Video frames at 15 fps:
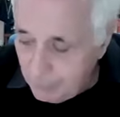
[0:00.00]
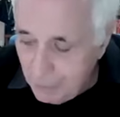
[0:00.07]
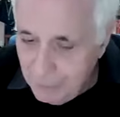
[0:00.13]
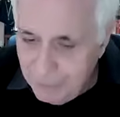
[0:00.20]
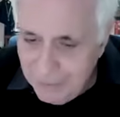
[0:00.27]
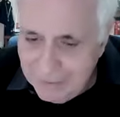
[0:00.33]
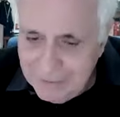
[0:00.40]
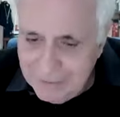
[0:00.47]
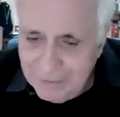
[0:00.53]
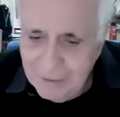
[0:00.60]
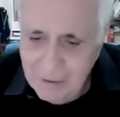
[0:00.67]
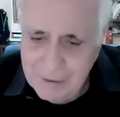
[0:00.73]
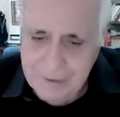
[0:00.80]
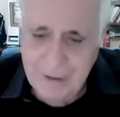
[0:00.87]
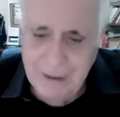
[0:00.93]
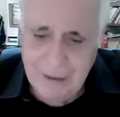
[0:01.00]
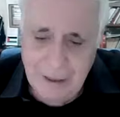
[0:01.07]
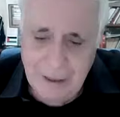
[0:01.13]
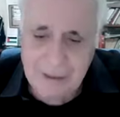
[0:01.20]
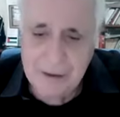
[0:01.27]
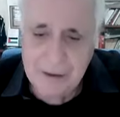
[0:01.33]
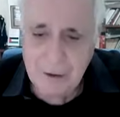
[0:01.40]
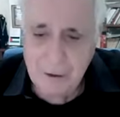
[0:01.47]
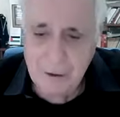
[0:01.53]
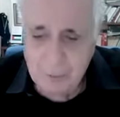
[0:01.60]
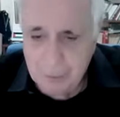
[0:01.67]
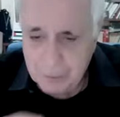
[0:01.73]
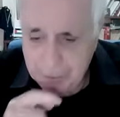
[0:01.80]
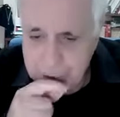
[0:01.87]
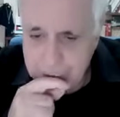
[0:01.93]
That ethnic cleansing
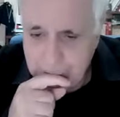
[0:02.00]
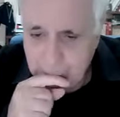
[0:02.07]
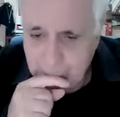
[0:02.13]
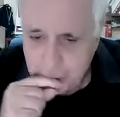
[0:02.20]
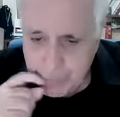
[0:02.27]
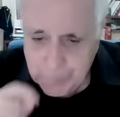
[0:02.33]
operation